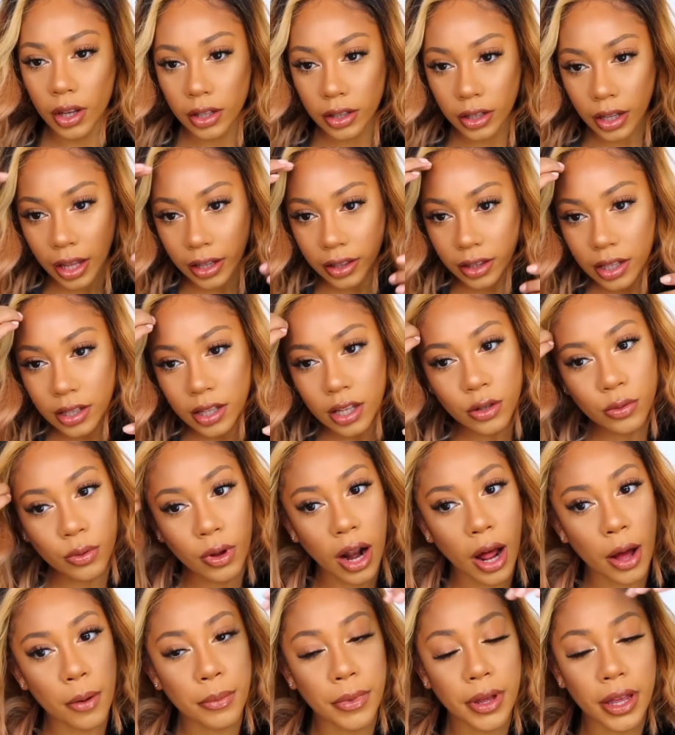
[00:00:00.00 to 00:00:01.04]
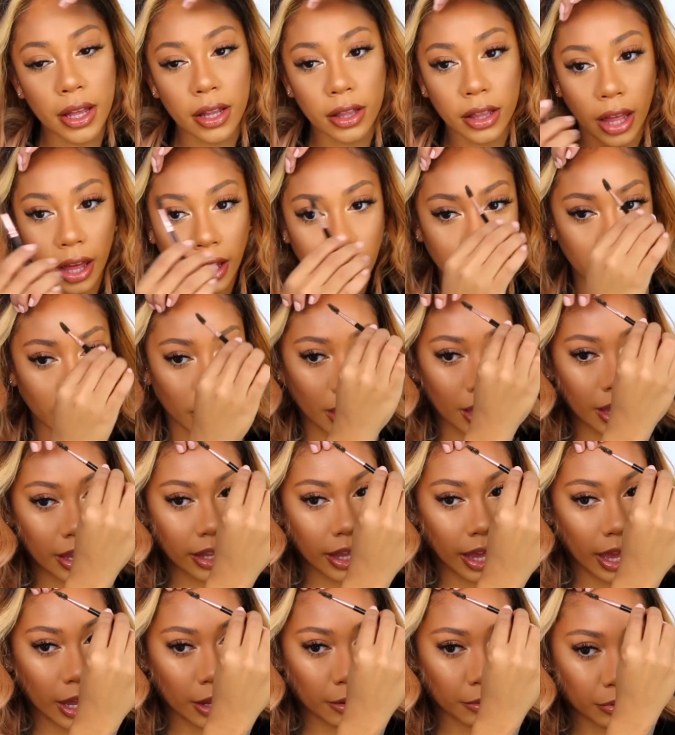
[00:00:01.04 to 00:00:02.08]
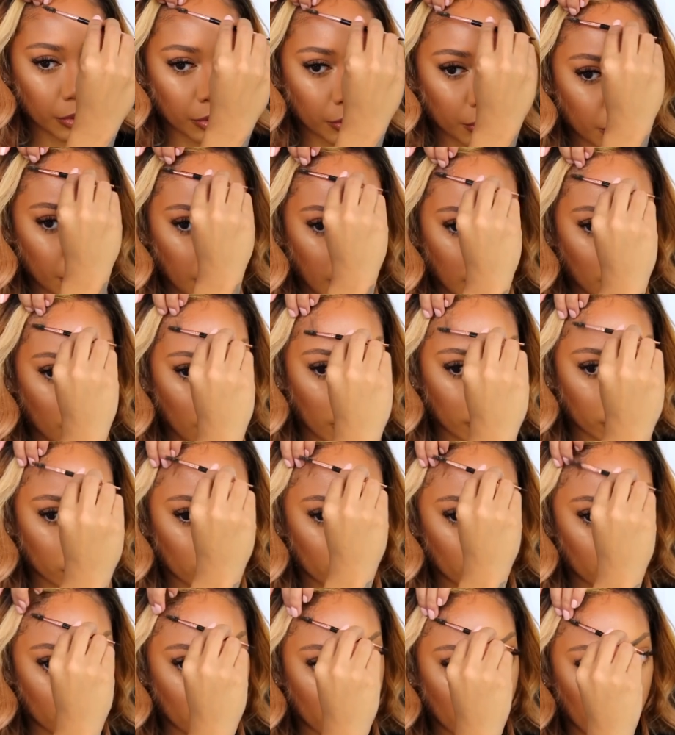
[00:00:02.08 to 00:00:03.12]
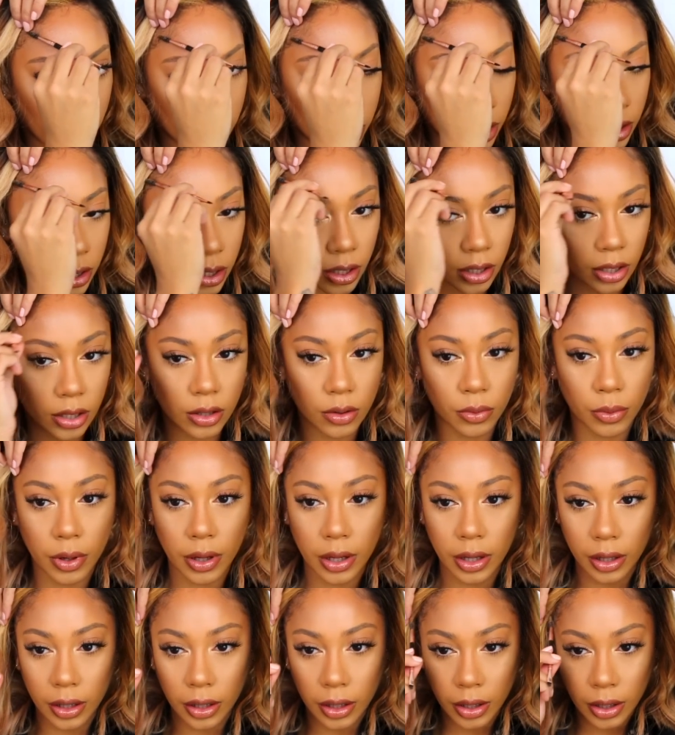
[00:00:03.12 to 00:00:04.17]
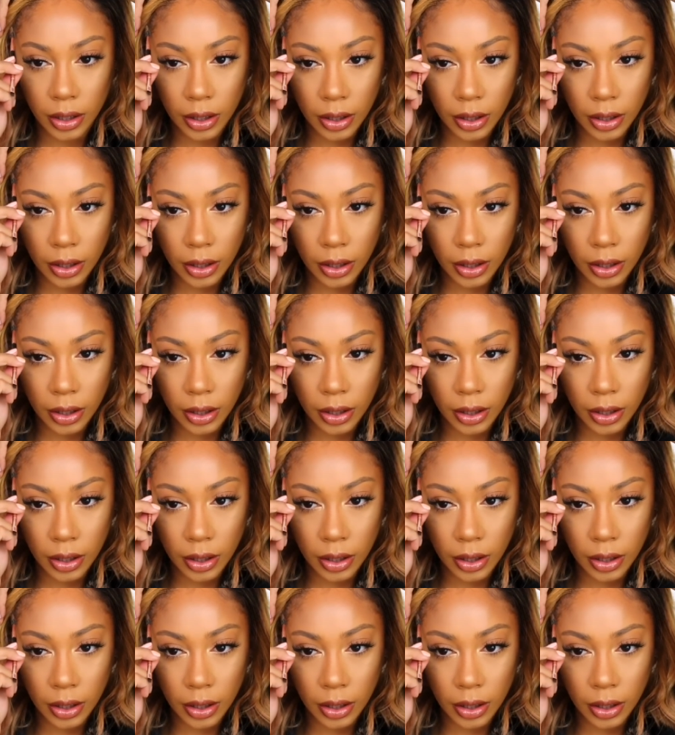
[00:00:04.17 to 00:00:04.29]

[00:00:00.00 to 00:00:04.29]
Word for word: Like this is what I mean, like they came through. I don't have to do nothing to this wig.